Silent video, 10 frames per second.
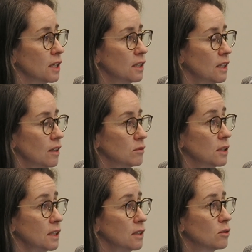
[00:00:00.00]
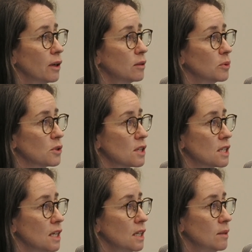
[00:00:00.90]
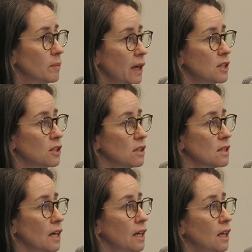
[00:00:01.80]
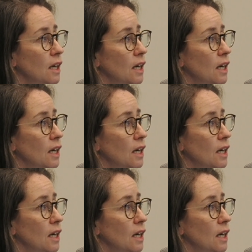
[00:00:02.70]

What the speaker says: and really incredible to see patients that